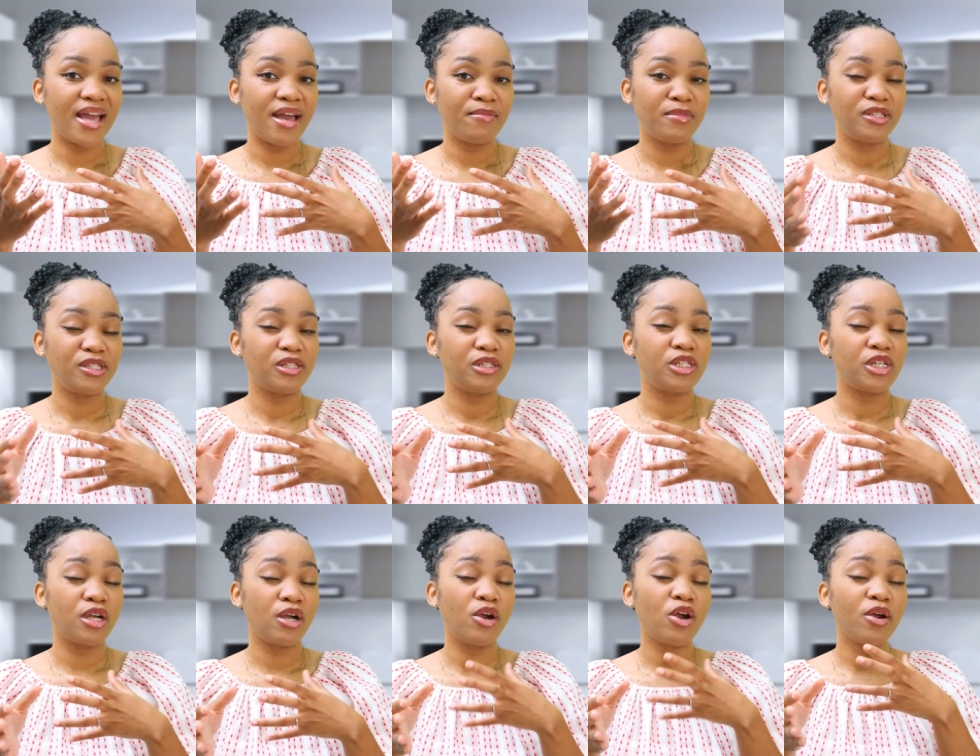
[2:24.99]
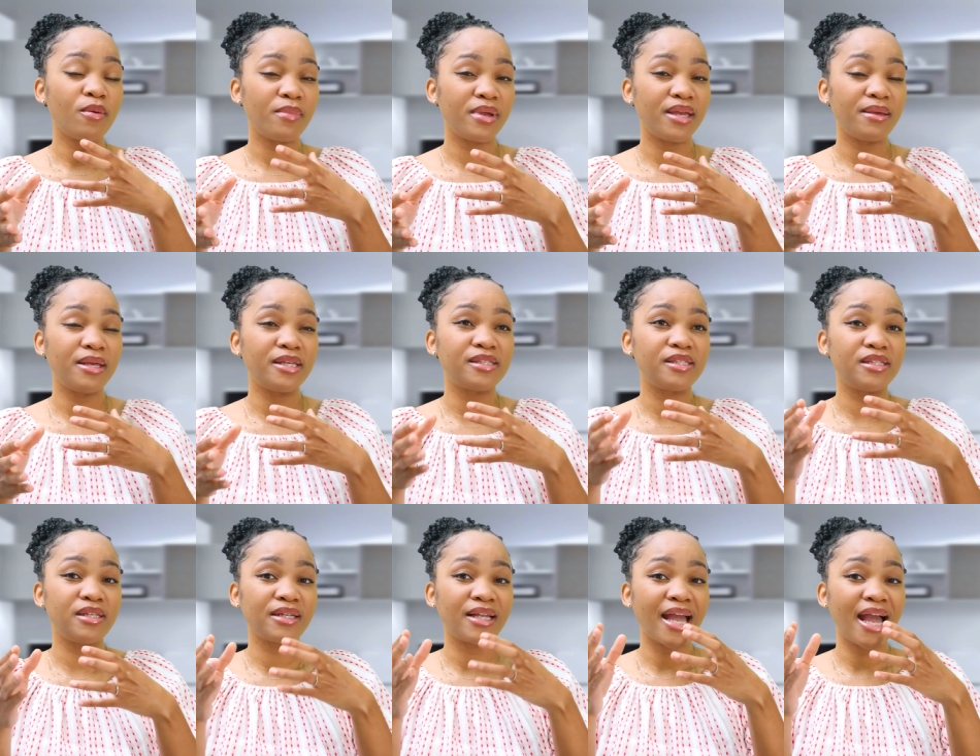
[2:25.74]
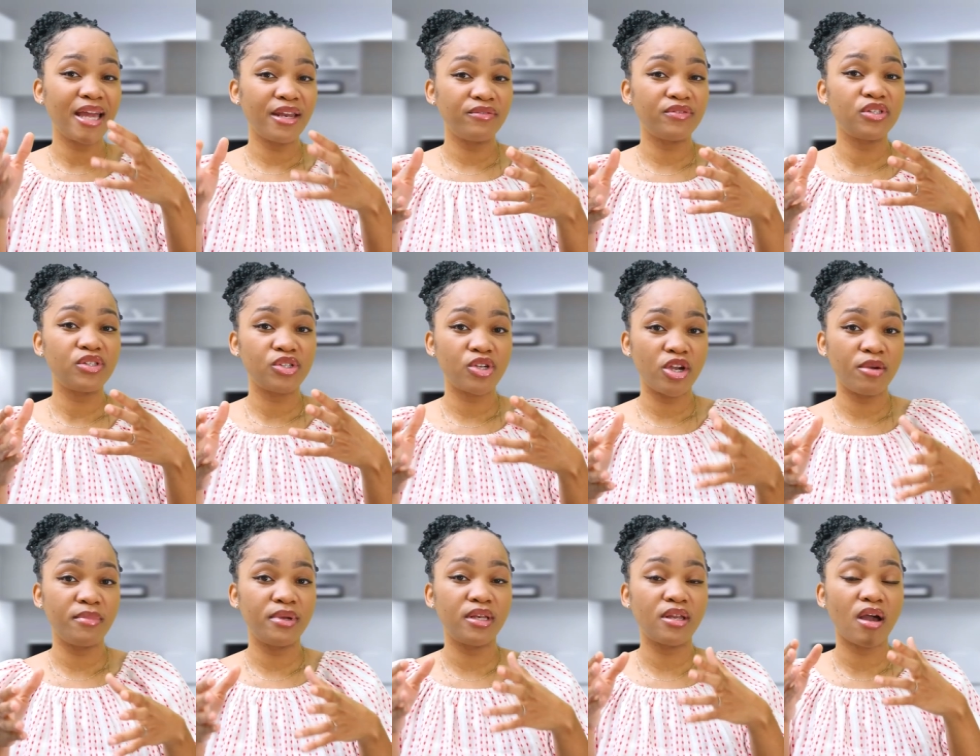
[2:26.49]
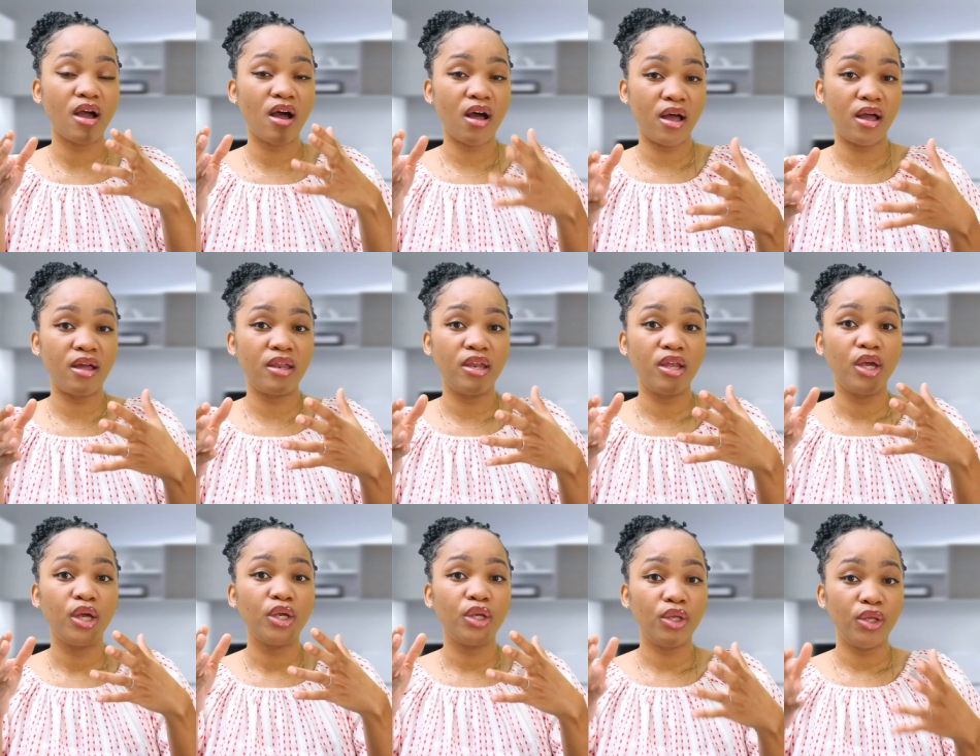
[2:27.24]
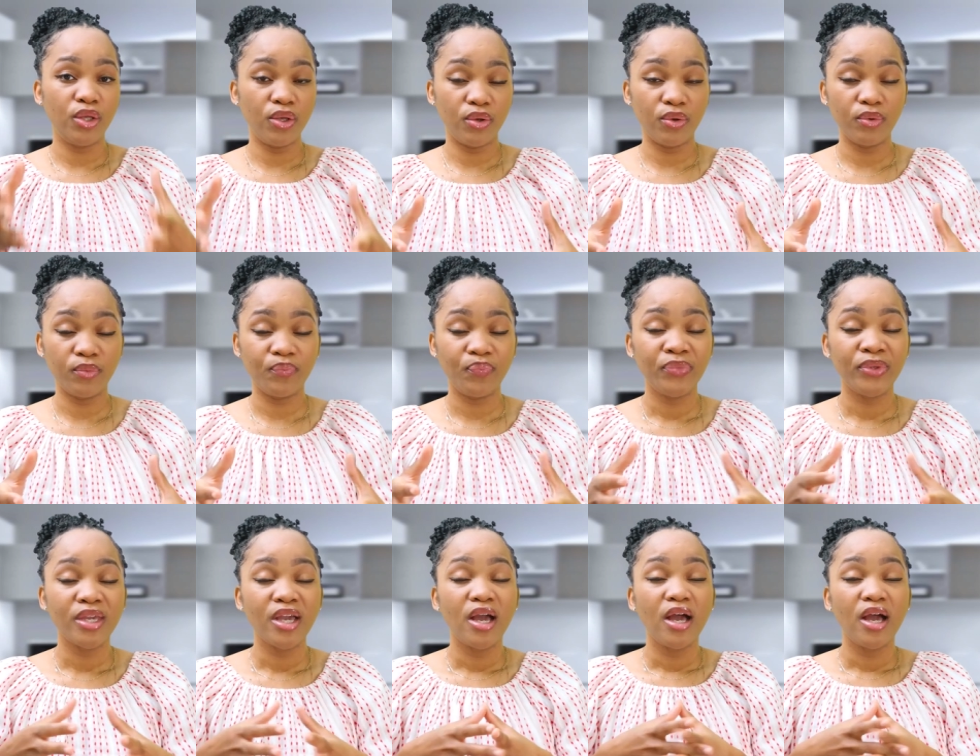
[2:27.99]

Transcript: Emma, determine is kind of determined determined on you